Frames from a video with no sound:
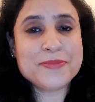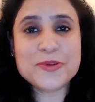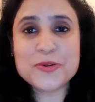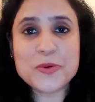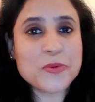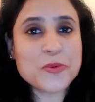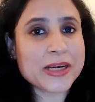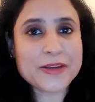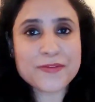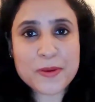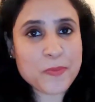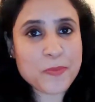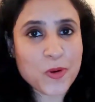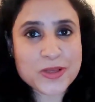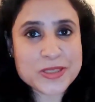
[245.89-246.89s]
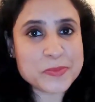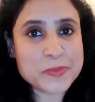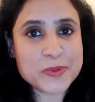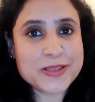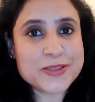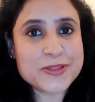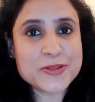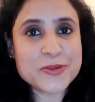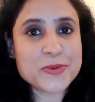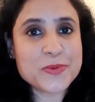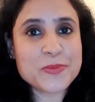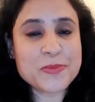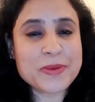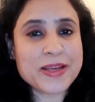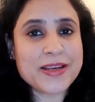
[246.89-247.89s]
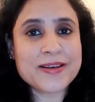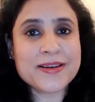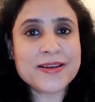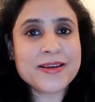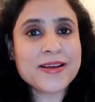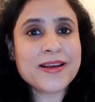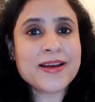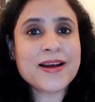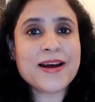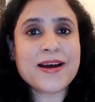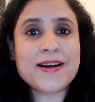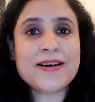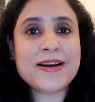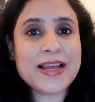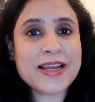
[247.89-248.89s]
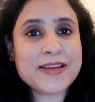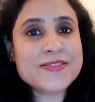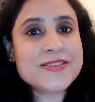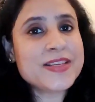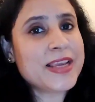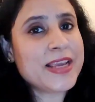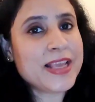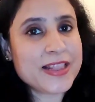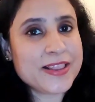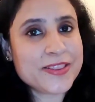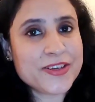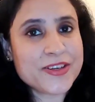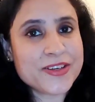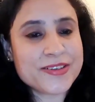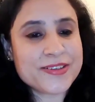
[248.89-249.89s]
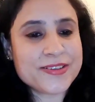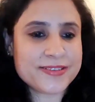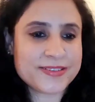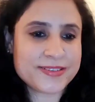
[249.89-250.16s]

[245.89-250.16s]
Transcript: do whatever possible to make our lives healthier.